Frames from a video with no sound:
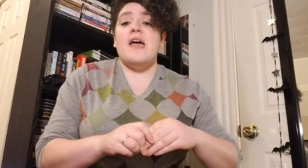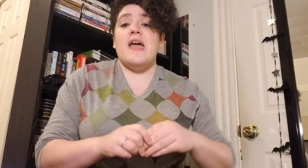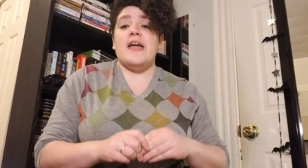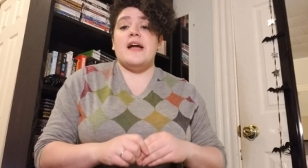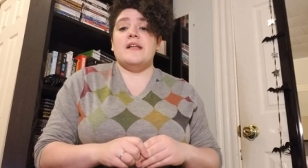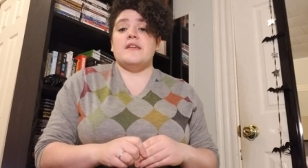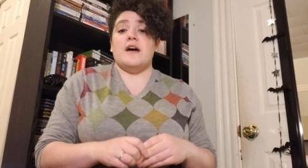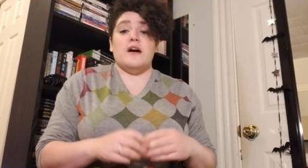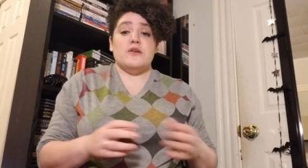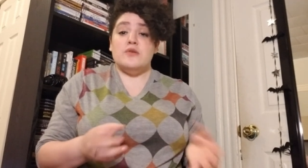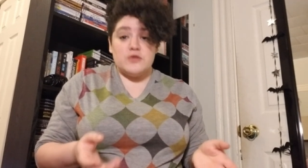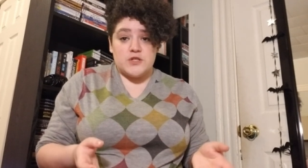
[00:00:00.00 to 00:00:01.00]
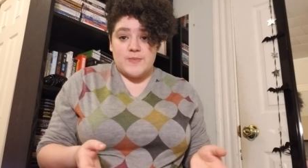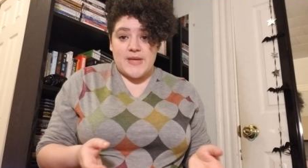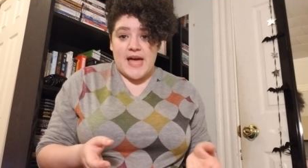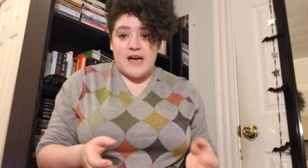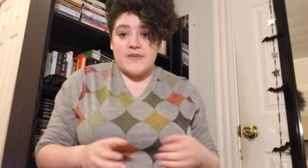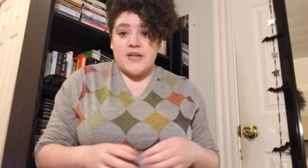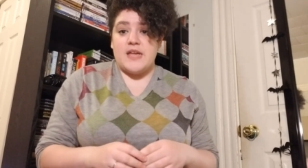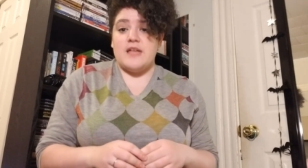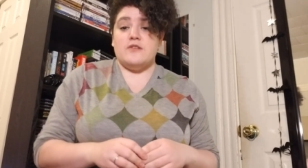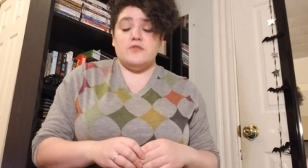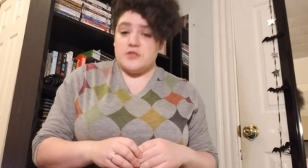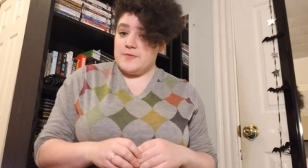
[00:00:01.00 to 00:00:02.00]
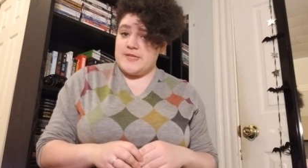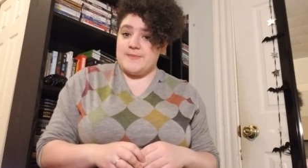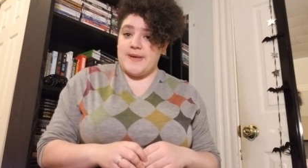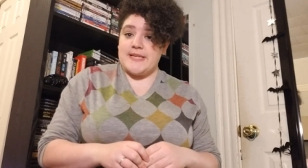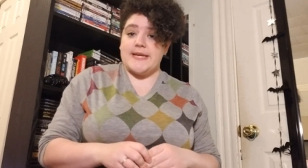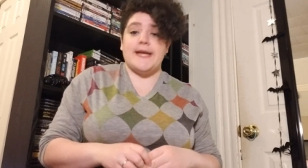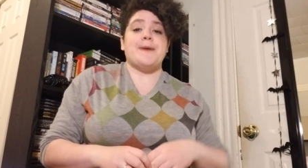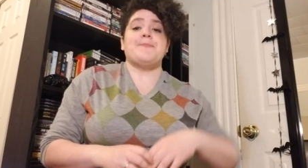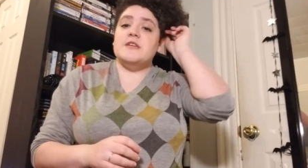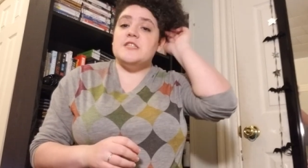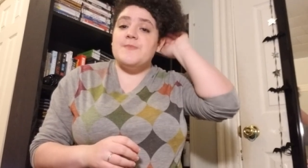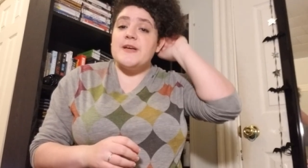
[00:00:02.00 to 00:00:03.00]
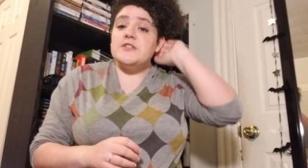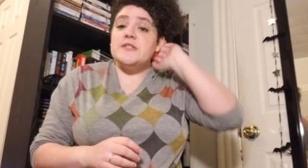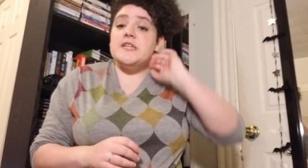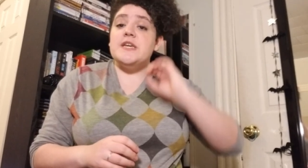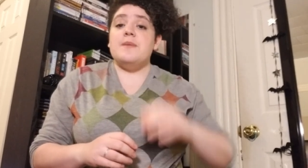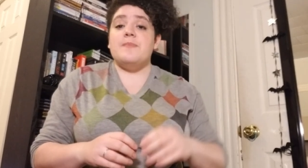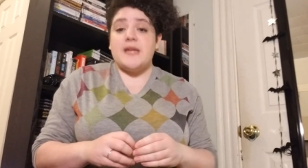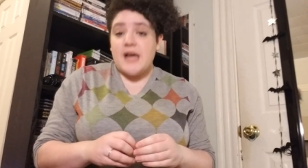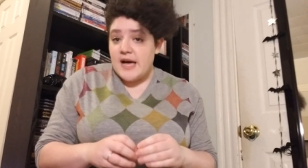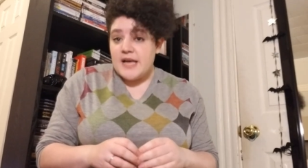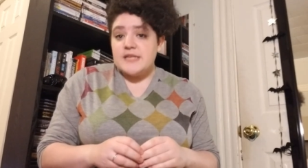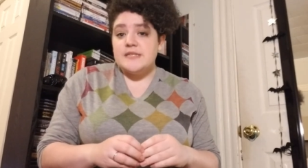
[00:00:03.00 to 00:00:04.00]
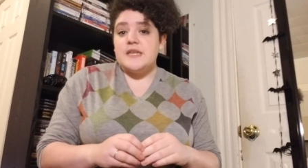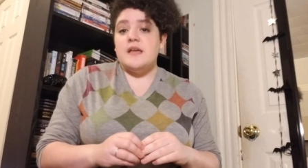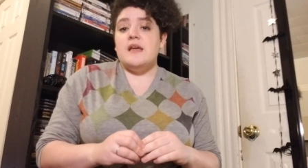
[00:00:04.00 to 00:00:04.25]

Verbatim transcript: and uh, who should be having it and who should be spending it, especially because